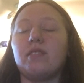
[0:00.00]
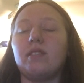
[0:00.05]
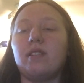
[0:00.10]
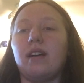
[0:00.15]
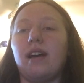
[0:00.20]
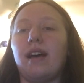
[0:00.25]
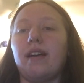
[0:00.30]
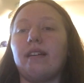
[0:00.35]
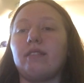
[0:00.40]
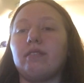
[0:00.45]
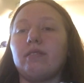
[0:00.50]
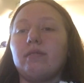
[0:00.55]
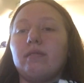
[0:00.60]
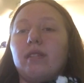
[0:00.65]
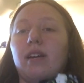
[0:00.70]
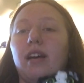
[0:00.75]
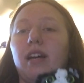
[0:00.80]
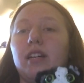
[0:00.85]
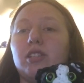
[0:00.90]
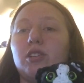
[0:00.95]
I
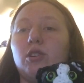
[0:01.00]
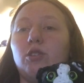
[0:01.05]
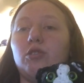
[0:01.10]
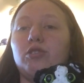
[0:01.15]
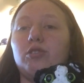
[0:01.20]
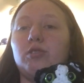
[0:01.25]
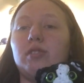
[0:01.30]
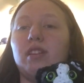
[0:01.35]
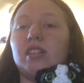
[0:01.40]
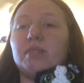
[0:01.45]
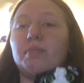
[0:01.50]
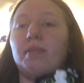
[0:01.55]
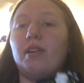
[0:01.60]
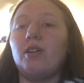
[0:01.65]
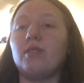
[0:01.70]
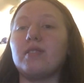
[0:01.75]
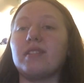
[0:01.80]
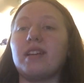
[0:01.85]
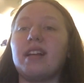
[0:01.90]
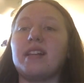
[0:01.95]
showed you this
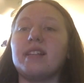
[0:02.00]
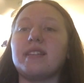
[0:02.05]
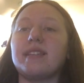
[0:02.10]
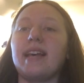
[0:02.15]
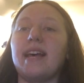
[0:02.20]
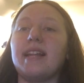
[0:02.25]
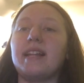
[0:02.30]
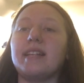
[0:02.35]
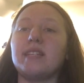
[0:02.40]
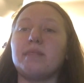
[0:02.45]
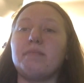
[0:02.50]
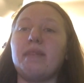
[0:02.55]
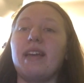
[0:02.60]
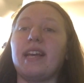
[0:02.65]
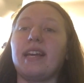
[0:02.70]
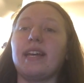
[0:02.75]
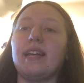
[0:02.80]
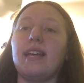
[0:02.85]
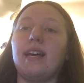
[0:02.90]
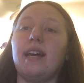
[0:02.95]
pose, I decided to
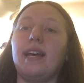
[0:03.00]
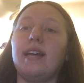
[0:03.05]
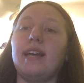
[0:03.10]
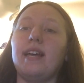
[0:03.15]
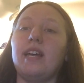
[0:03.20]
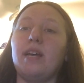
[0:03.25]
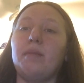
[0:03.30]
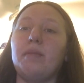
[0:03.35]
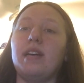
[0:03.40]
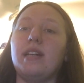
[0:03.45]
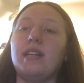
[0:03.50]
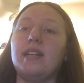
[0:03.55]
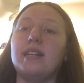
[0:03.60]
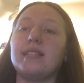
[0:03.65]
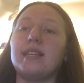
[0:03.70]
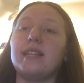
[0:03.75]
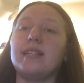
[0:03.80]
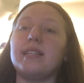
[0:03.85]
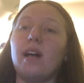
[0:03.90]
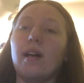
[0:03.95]
make him in
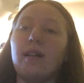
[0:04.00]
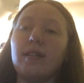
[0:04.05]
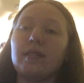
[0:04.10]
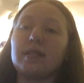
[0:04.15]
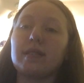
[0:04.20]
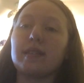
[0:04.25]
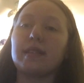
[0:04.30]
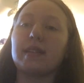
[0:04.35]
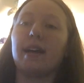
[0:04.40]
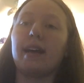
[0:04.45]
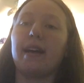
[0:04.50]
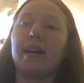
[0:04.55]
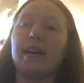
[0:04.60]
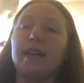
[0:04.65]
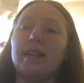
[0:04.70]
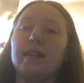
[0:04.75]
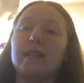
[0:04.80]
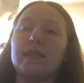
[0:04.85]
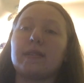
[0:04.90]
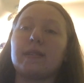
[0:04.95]
his adult
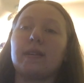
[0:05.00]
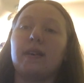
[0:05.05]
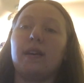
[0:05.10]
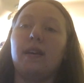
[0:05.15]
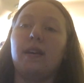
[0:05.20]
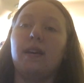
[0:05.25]
size.